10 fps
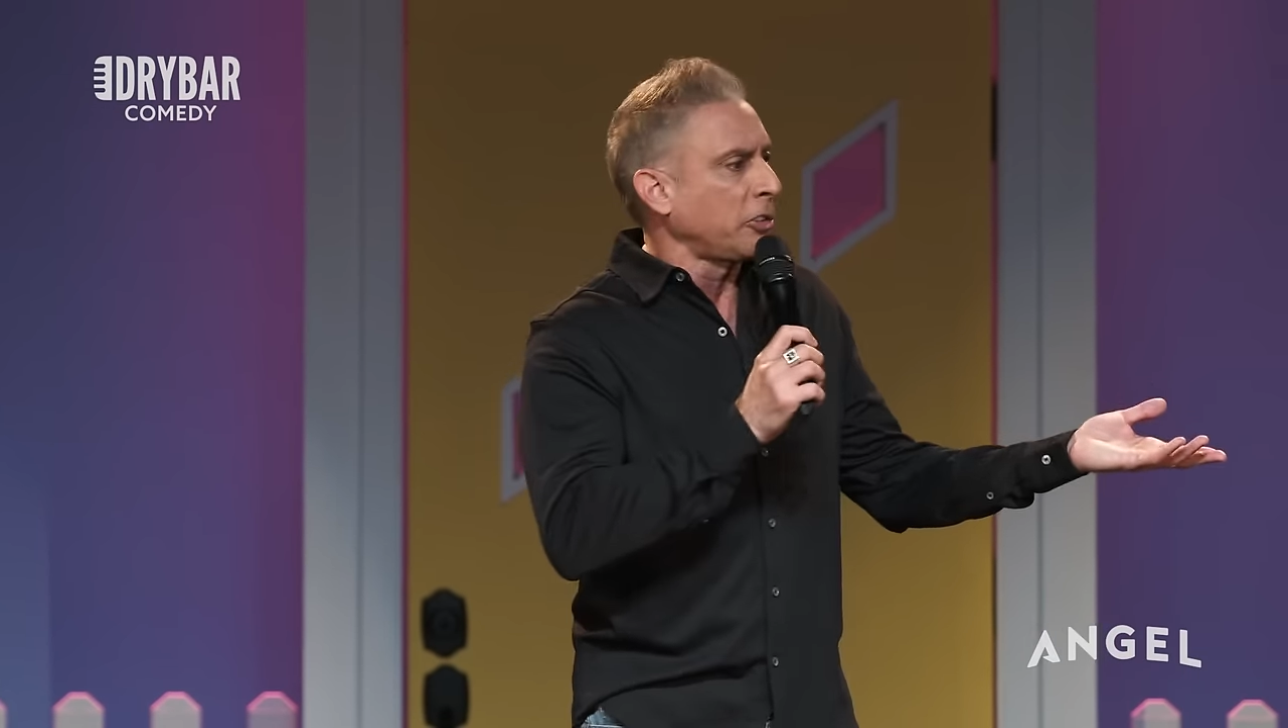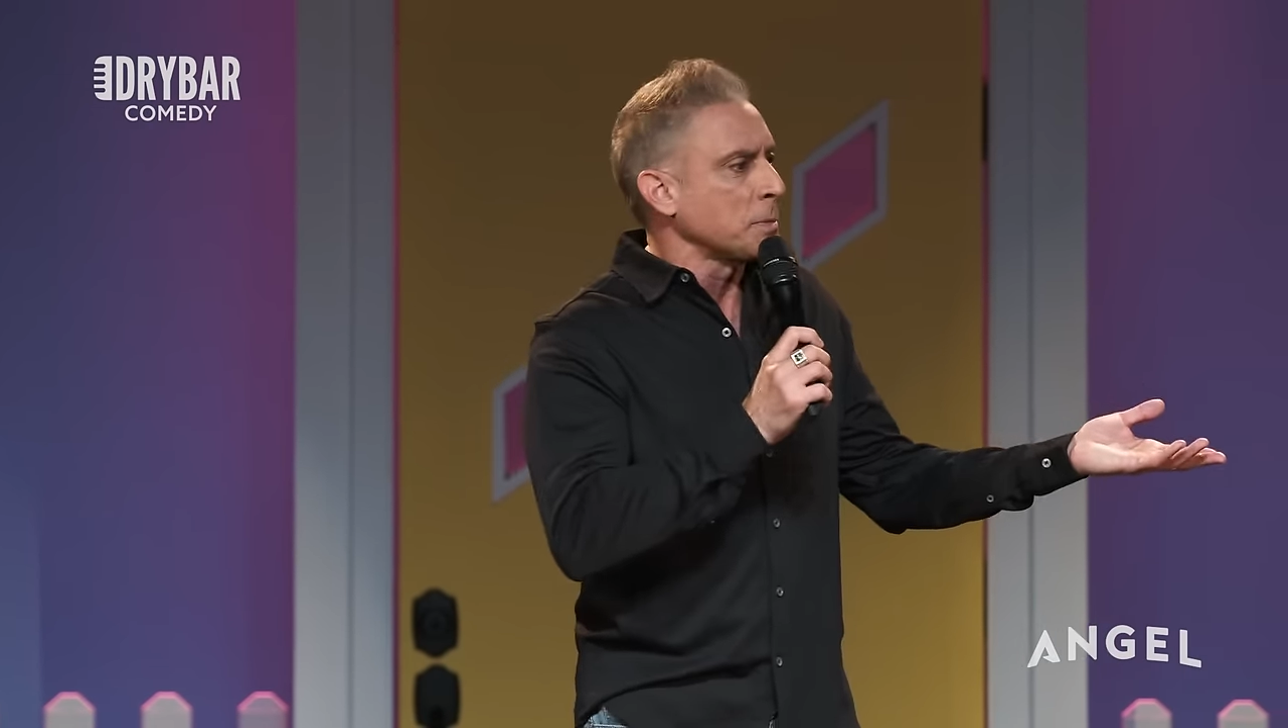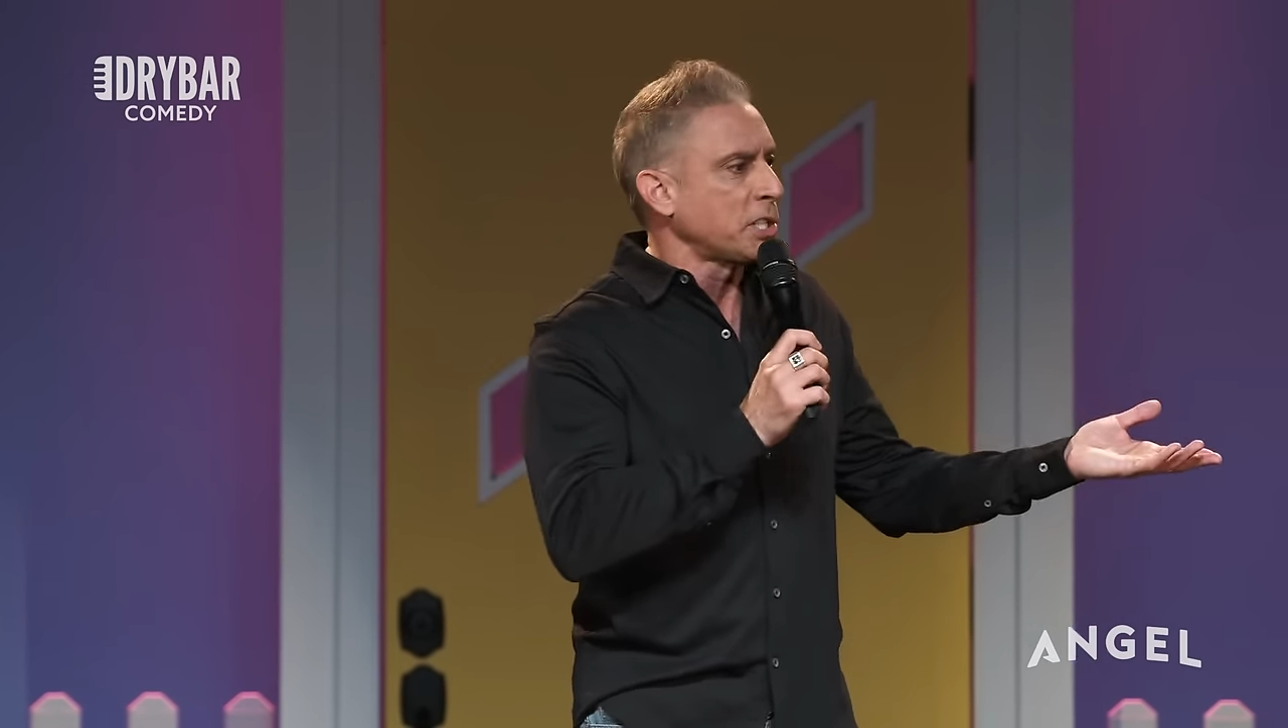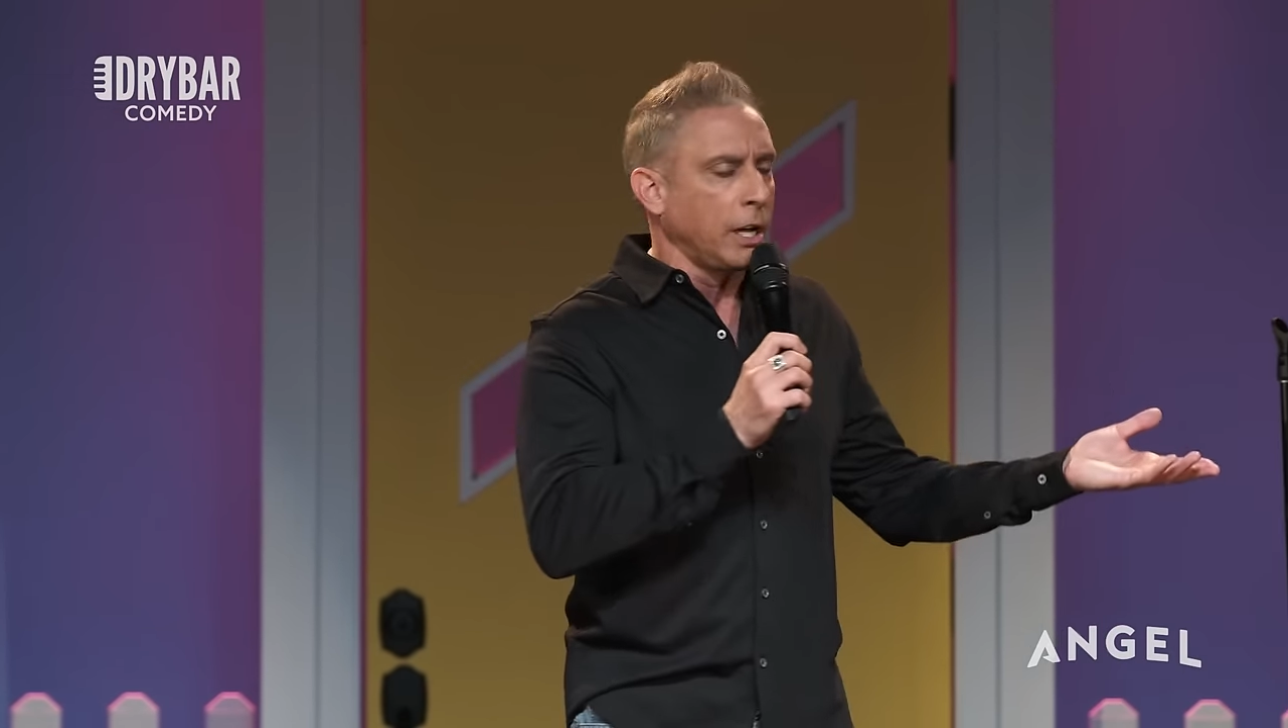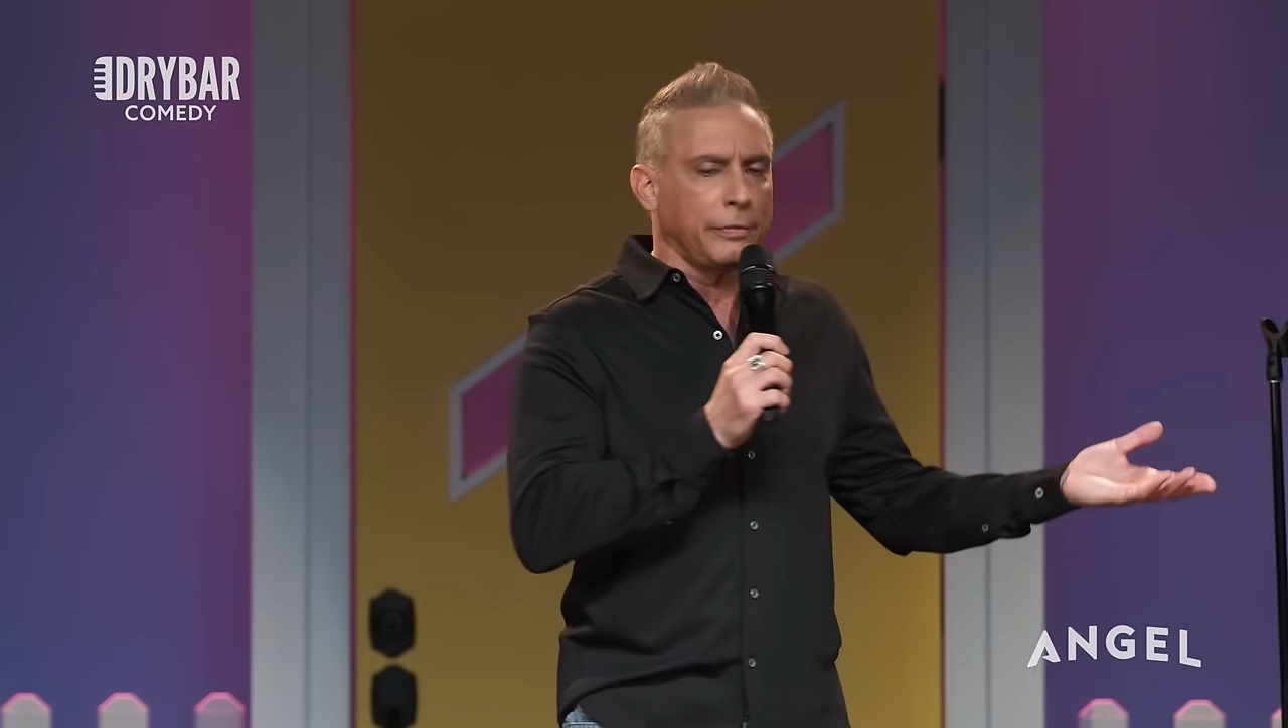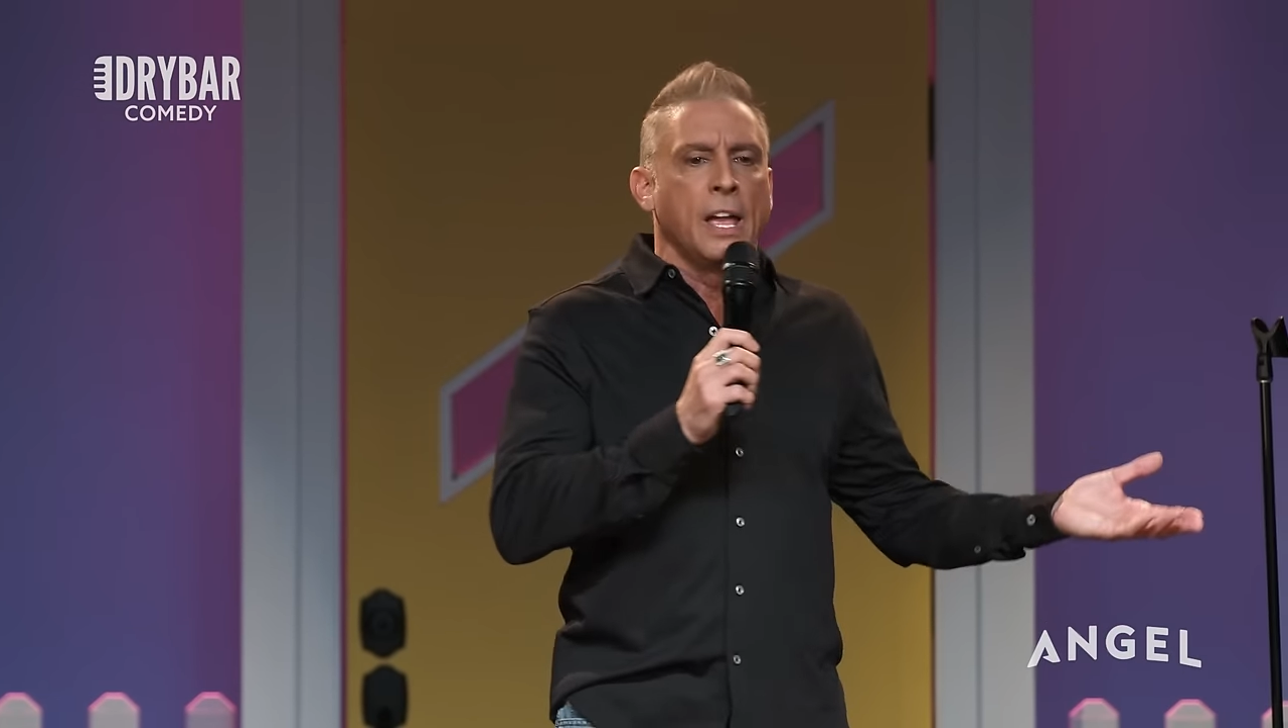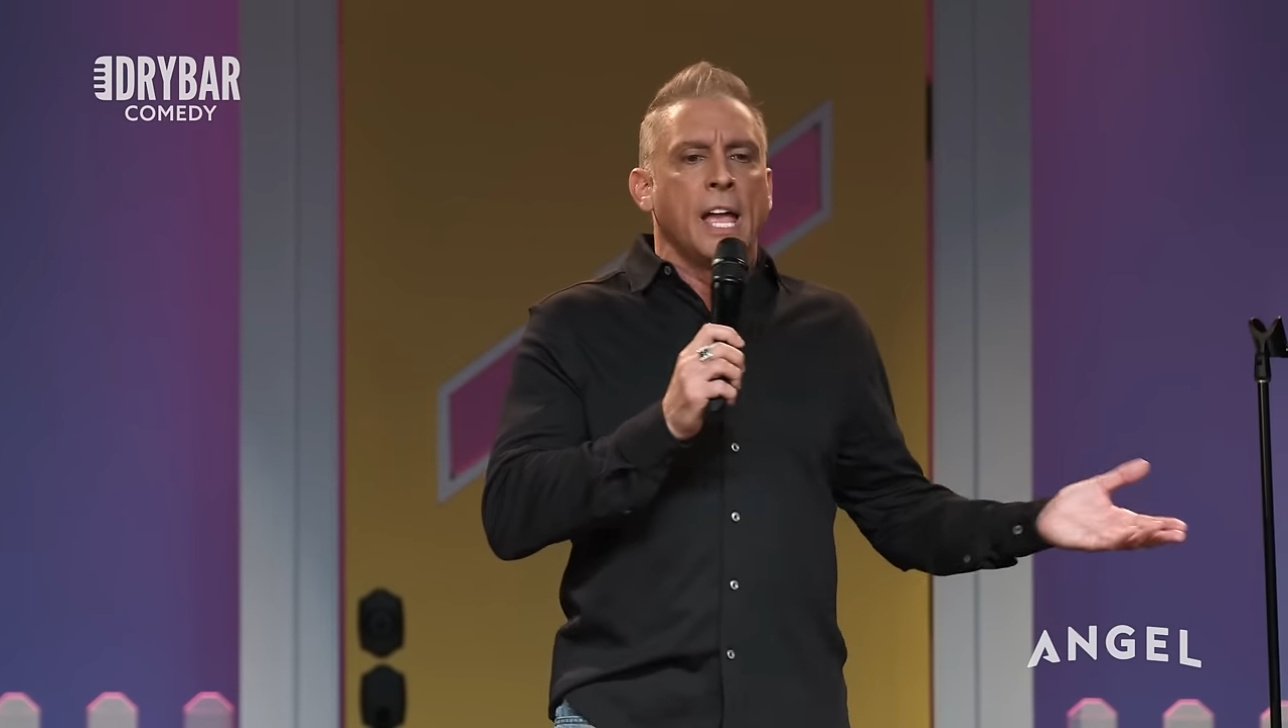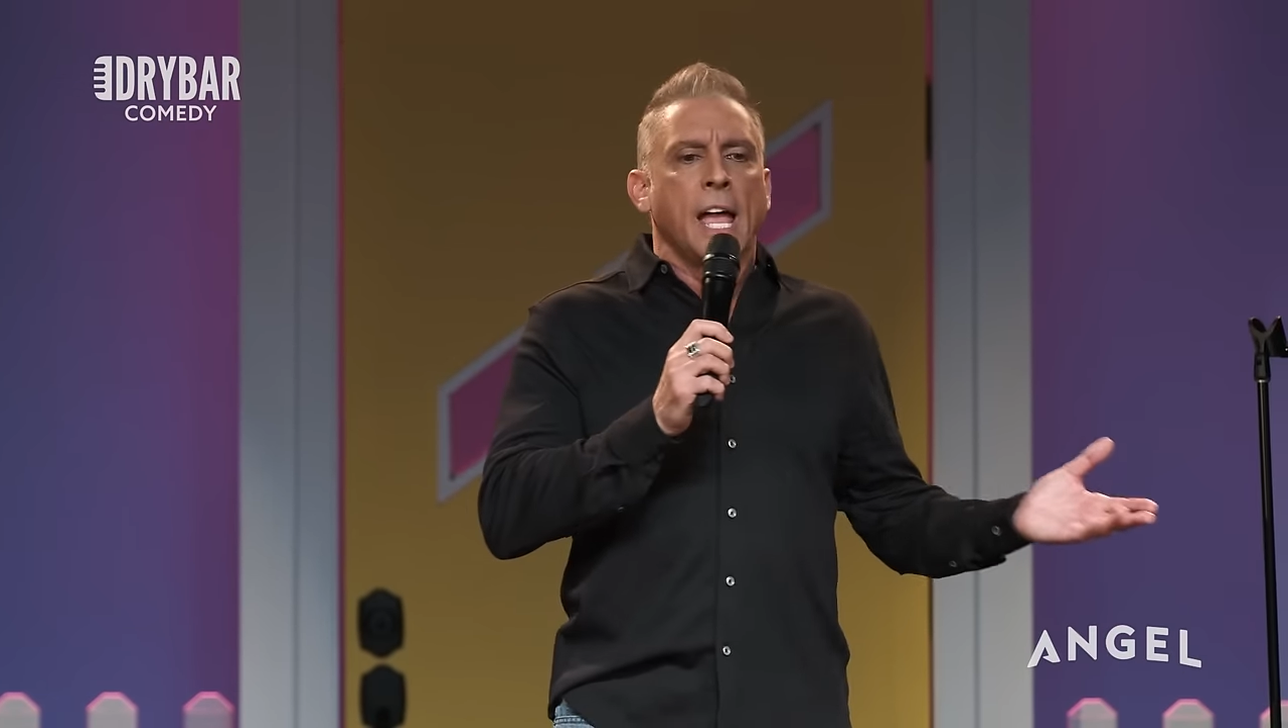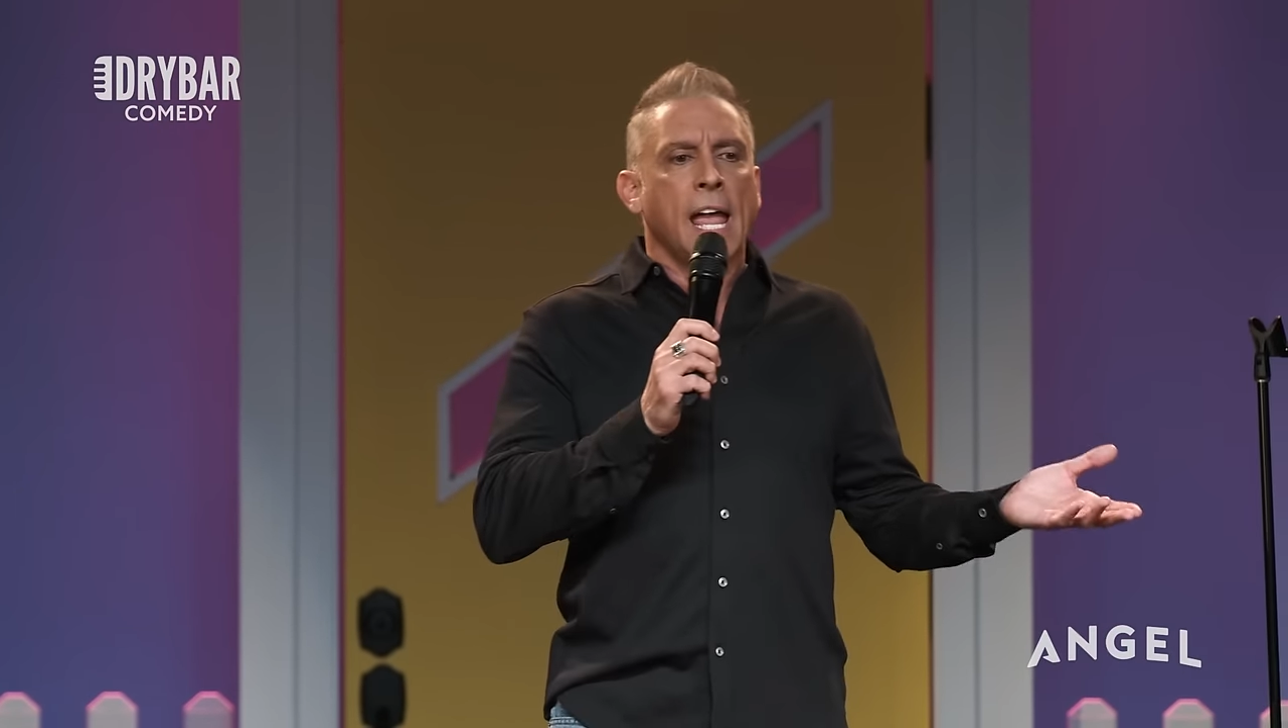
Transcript: some stuff,